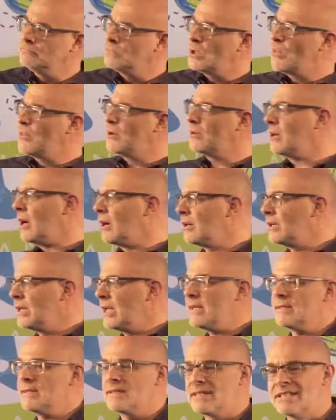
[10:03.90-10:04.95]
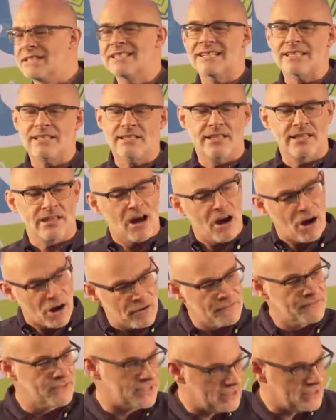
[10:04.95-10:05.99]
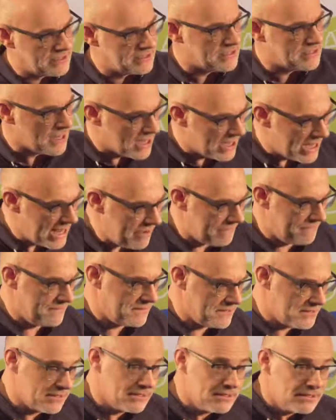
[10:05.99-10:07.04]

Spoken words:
There are less than 60 harvests left